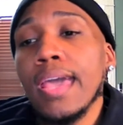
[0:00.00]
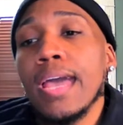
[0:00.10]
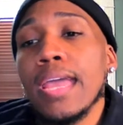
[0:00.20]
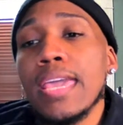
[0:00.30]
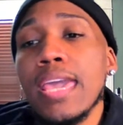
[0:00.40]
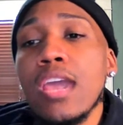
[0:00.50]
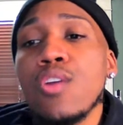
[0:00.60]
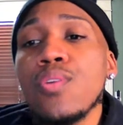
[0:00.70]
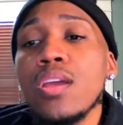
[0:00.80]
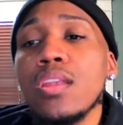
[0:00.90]

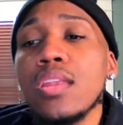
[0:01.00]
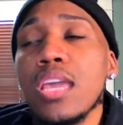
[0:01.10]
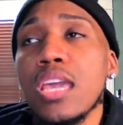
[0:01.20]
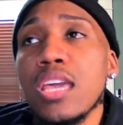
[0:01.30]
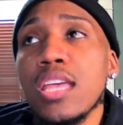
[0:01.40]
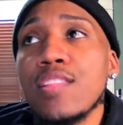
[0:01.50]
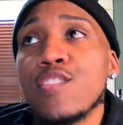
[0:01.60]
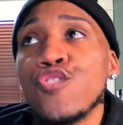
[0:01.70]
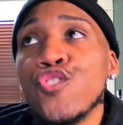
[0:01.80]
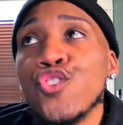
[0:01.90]
Karen
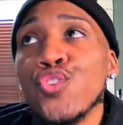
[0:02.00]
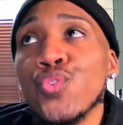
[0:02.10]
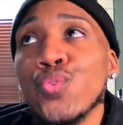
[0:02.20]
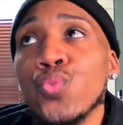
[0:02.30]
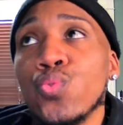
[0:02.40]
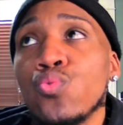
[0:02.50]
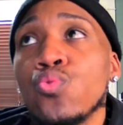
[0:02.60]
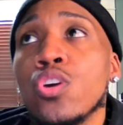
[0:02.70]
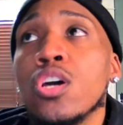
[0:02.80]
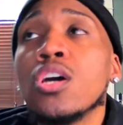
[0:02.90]
needs
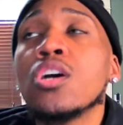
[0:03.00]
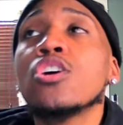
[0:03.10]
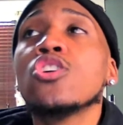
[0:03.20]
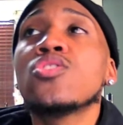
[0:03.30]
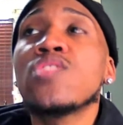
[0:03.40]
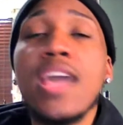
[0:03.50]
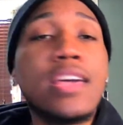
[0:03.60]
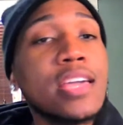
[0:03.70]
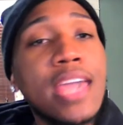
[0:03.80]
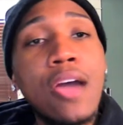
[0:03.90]
to take
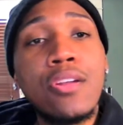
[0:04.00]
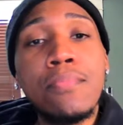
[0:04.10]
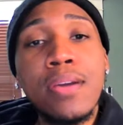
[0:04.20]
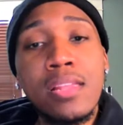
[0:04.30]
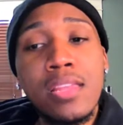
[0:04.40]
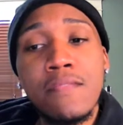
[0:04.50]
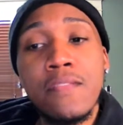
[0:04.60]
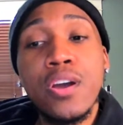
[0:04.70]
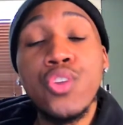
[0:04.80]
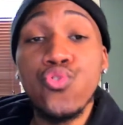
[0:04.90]
accountability
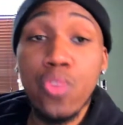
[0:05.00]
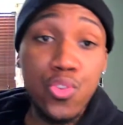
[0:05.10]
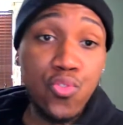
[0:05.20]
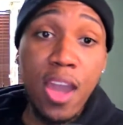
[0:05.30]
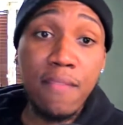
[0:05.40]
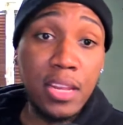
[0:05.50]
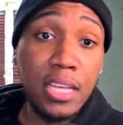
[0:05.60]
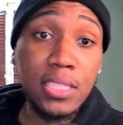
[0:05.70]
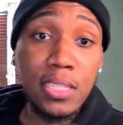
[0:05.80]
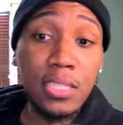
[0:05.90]
for her drunk driving
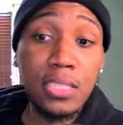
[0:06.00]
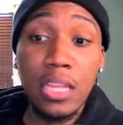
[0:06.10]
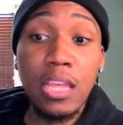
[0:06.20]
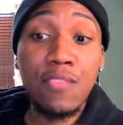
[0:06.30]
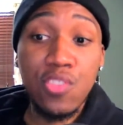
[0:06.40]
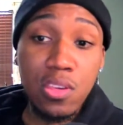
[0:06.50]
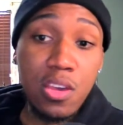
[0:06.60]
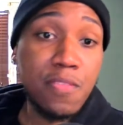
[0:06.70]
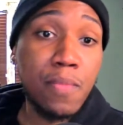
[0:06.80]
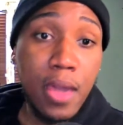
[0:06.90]
next season if she
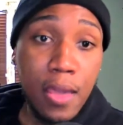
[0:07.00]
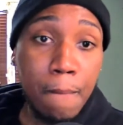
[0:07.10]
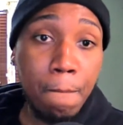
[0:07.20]
comes back.